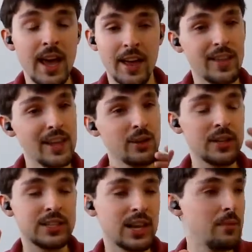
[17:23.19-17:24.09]
and then you
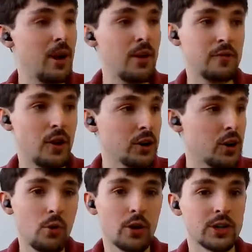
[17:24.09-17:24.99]
could send them off on a
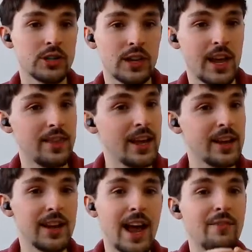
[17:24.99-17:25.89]
course and they
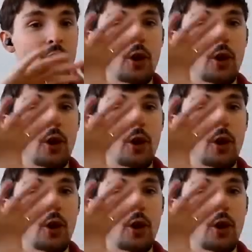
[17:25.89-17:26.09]
could have